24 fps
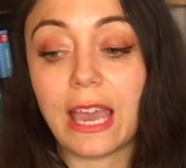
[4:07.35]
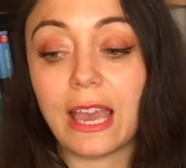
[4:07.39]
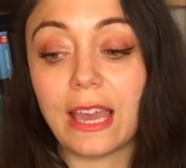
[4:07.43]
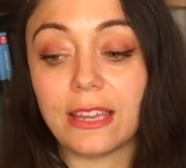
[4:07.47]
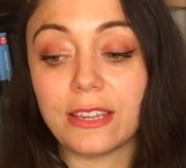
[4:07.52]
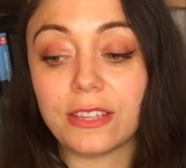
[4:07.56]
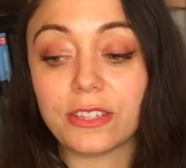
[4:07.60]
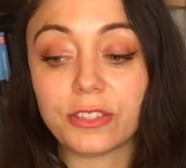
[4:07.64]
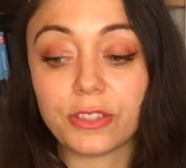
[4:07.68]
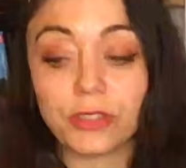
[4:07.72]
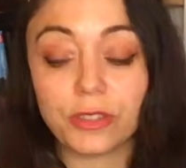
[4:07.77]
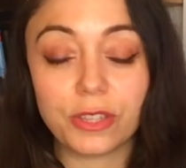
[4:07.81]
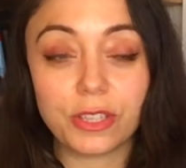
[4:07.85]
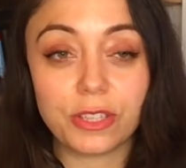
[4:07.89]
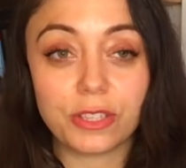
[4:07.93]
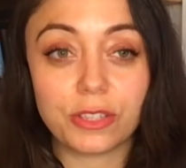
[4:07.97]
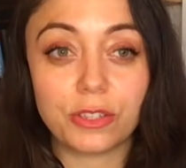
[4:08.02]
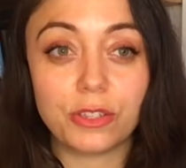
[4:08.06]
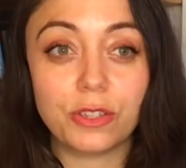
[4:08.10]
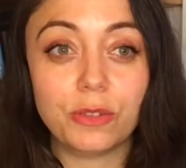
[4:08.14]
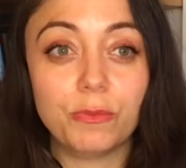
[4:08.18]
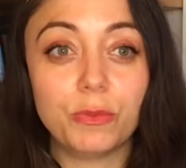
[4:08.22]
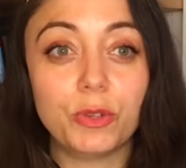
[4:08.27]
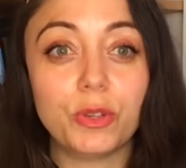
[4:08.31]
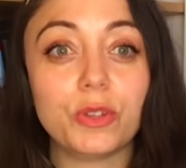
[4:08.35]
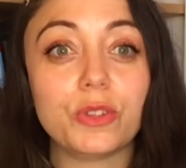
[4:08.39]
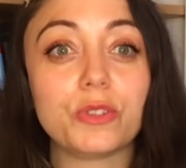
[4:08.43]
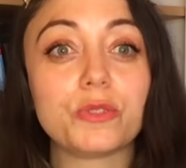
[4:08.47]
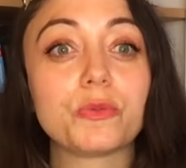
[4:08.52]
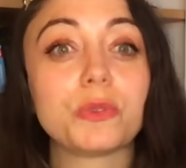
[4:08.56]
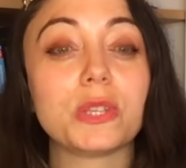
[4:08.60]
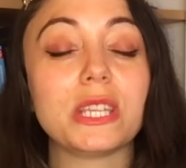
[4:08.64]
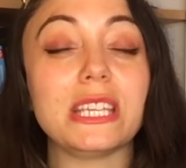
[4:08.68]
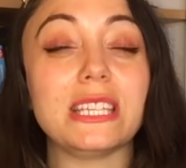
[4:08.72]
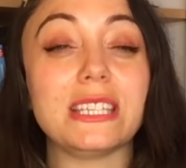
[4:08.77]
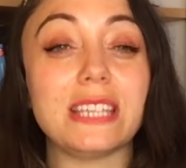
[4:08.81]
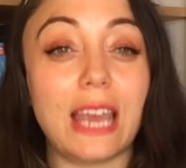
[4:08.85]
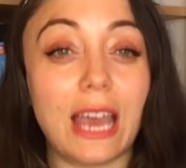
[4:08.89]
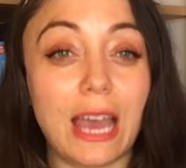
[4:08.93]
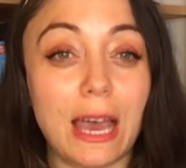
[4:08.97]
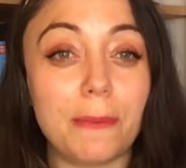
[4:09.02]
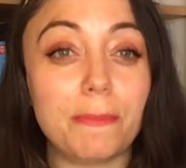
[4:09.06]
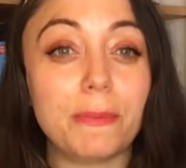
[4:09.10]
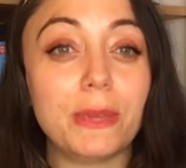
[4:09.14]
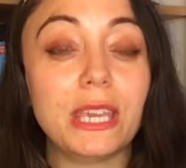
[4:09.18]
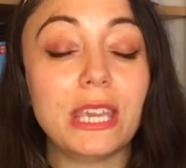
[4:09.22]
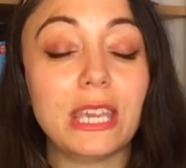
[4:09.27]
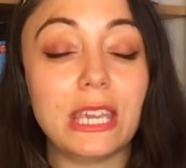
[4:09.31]
And so this new moon is really
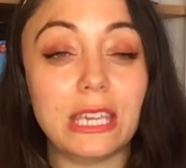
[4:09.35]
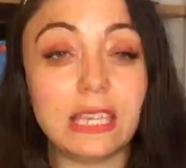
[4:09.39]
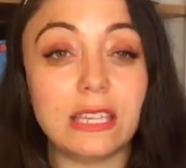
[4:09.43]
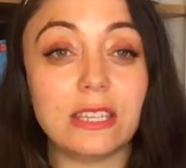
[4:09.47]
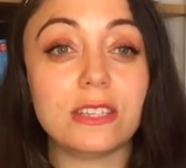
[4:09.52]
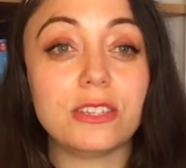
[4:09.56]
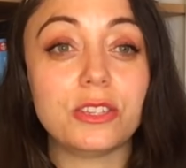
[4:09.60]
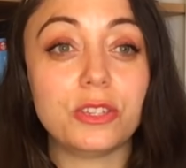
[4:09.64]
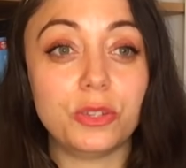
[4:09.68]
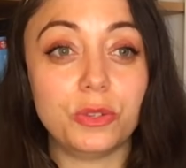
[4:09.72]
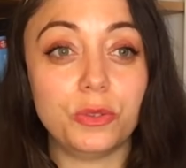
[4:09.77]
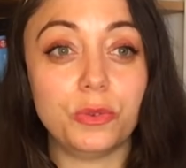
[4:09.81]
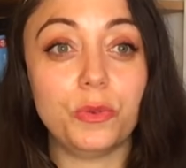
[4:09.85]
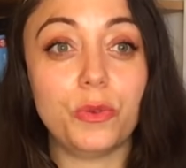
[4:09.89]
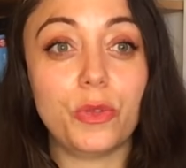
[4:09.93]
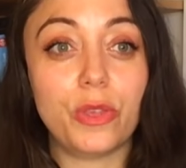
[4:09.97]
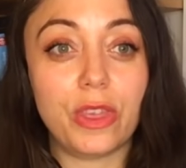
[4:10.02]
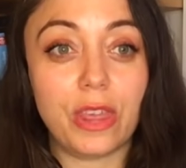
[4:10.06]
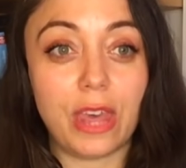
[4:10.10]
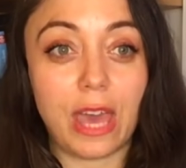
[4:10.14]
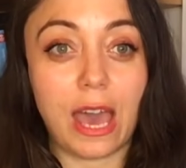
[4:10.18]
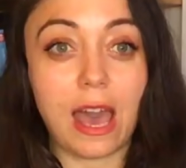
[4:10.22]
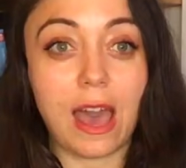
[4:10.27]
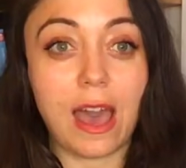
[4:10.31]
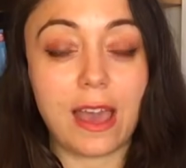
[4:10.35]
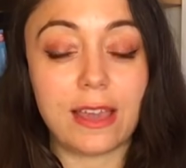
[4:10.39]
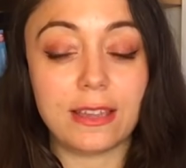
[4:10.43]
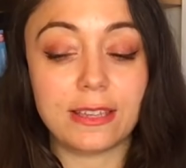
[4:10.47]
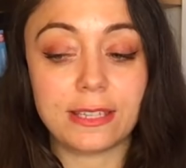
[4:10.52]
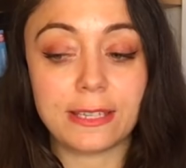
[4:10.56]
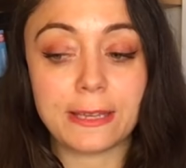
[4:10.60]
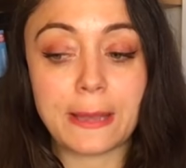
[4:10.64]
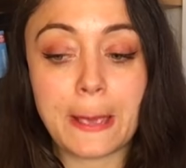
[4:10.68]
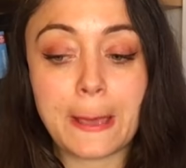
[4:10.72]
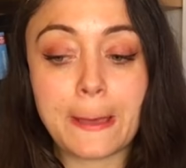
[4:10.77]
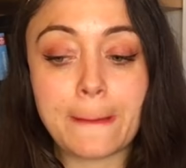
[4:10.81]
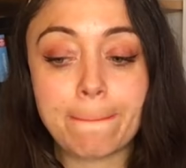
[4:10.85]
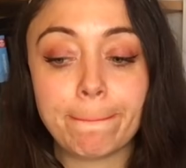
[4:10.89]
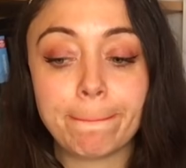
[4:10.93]
tapping into that